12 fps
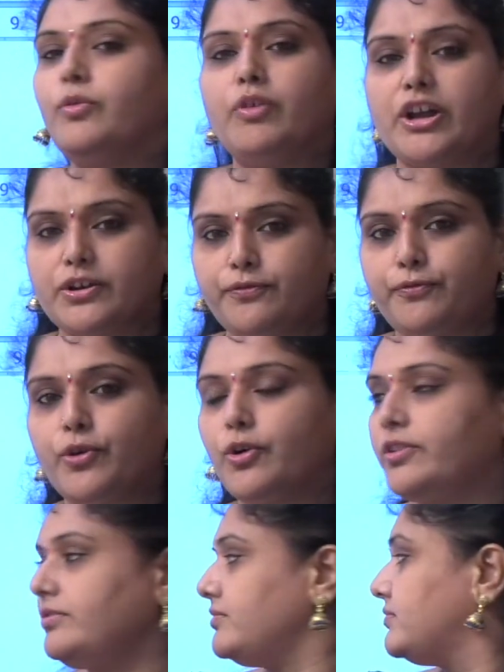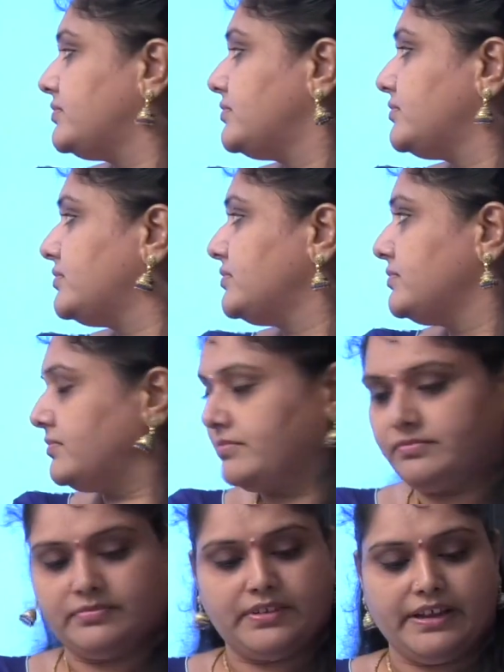Work phone,
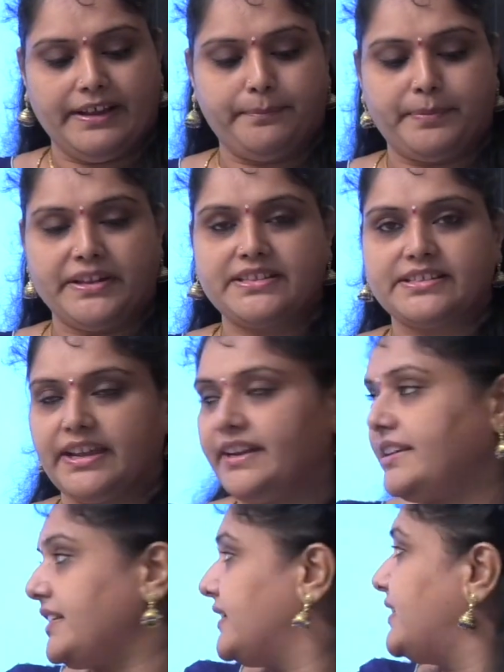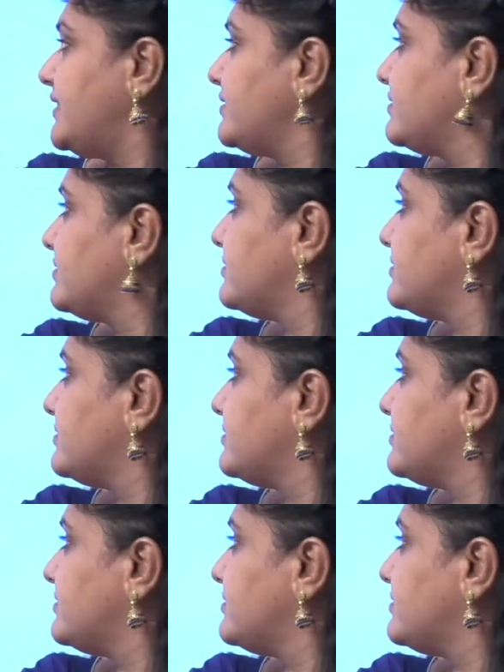and press enter,